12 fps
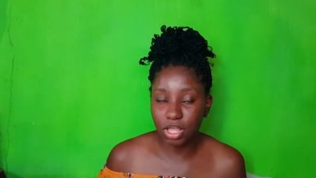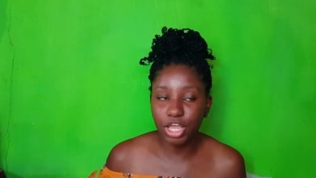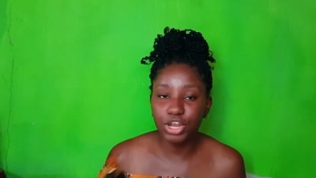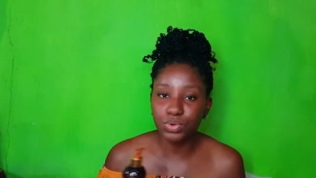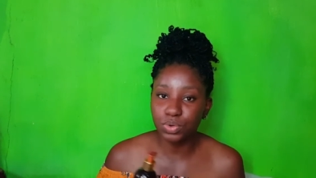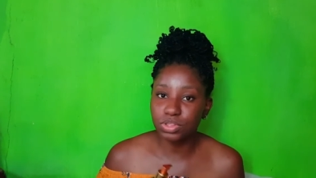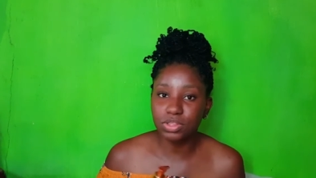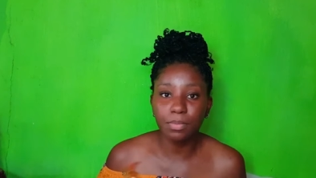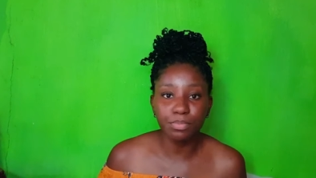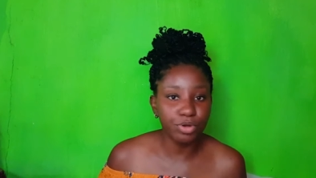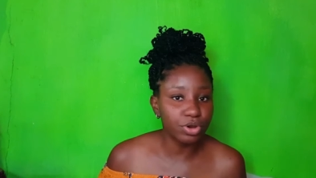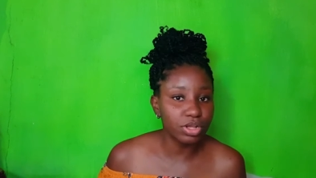You know,
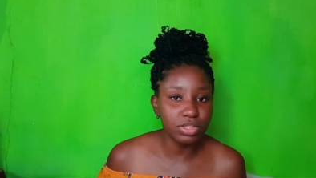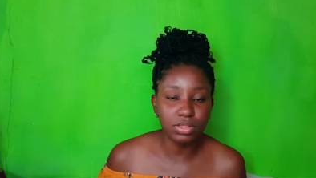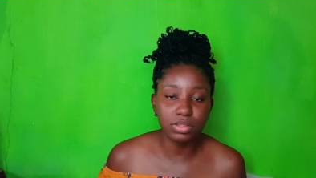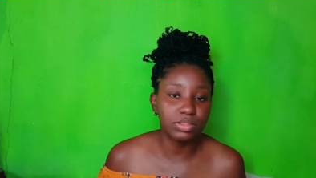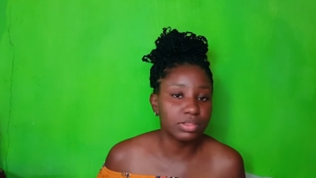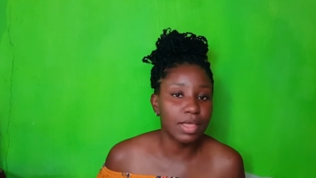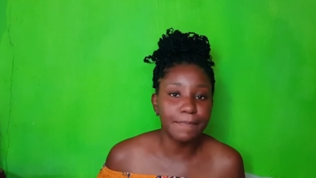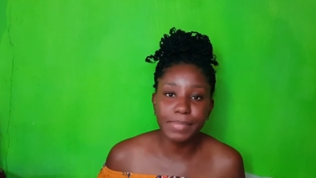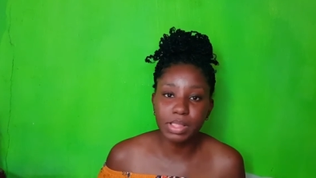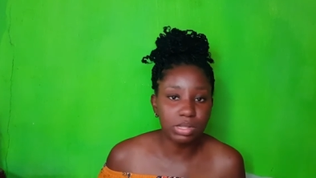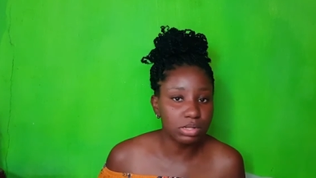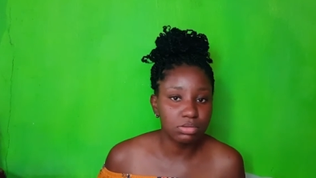some products
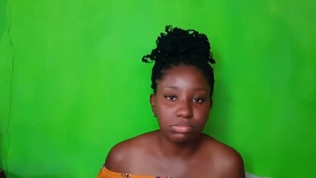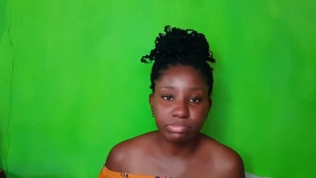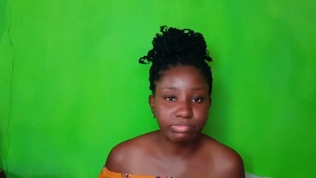them not